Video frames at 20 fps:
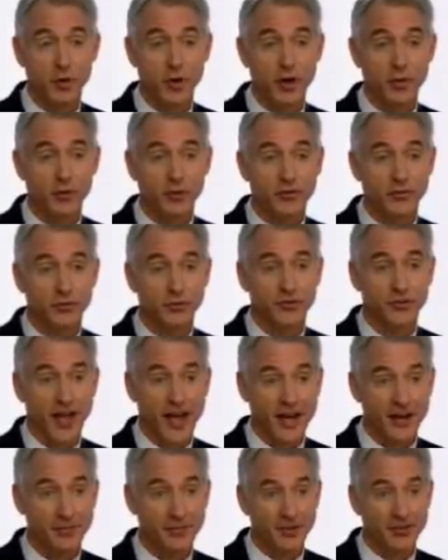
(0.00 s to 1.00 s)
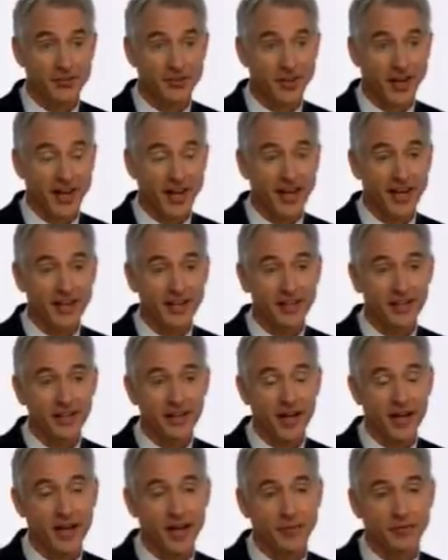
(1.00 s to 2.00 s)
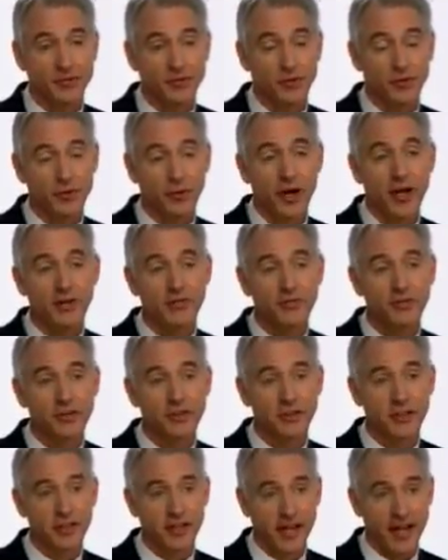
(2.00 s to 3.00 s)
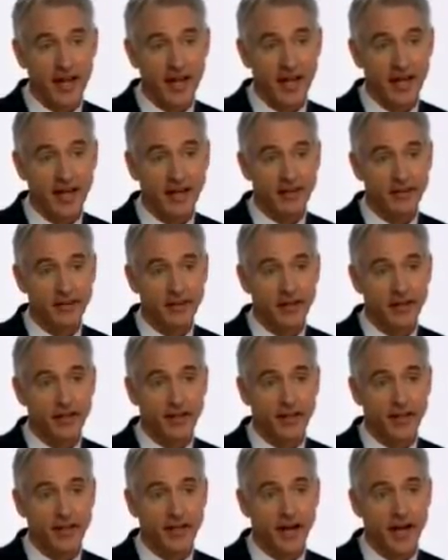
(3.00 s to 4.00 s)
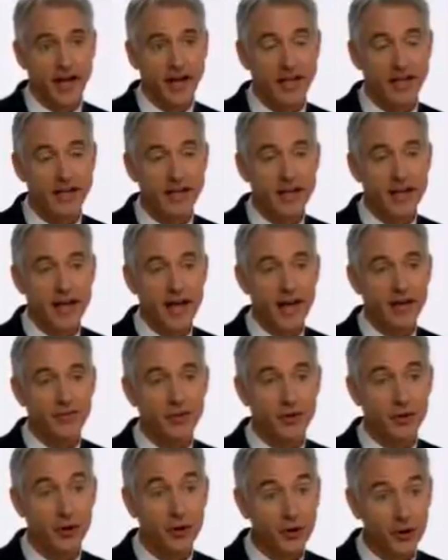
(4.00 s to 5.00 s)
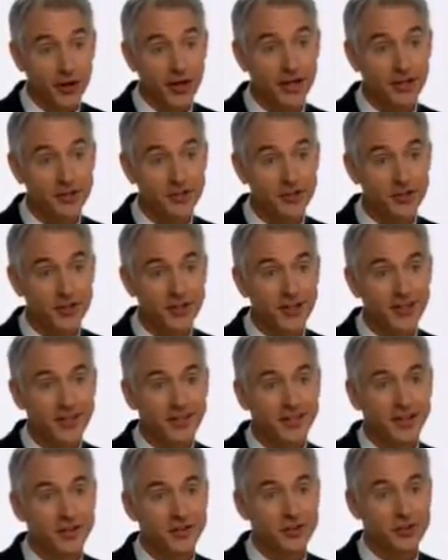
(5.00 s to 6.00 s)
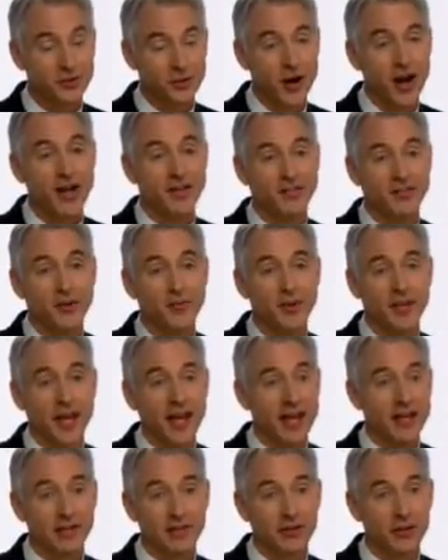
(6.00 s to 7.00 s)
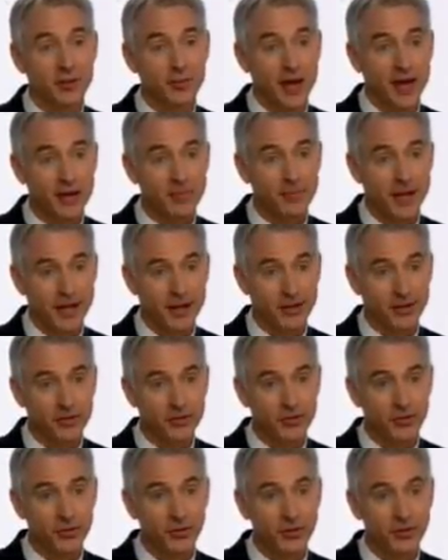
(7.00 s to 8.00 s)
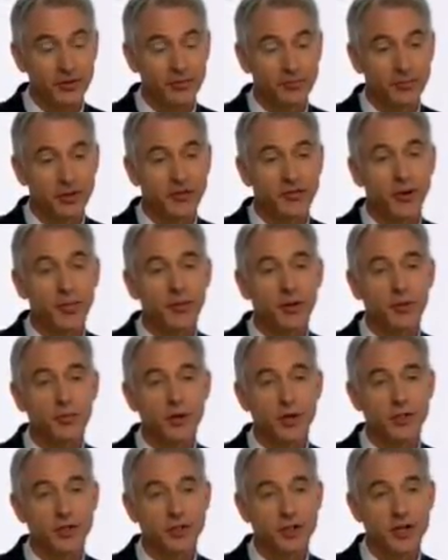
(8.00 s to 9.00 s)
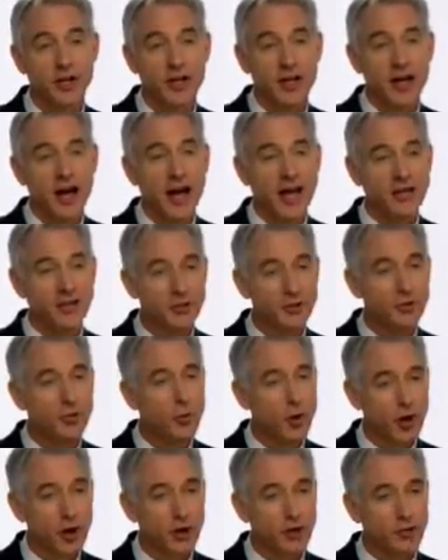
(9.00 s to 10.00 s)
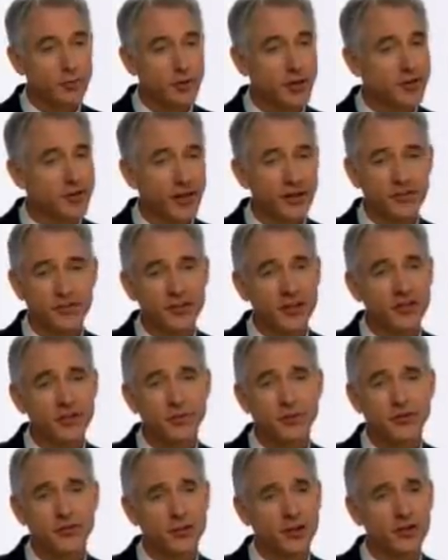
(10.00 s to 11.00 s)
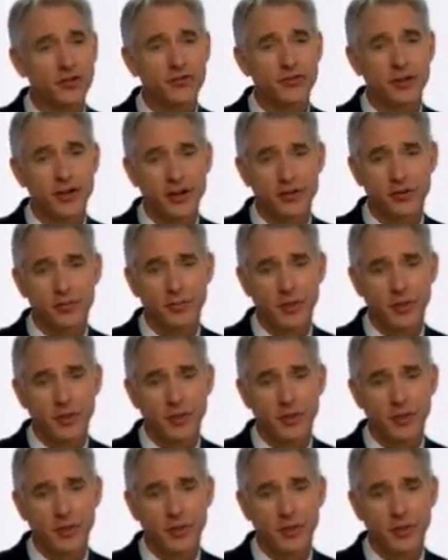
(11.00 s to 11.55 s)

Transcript: Boy, was that a mistake. And I'm so grateful today that, again, I had the courage, you know, to try something I hadn't learned about in medical school, but something which I knew worked because I'd seen the results in other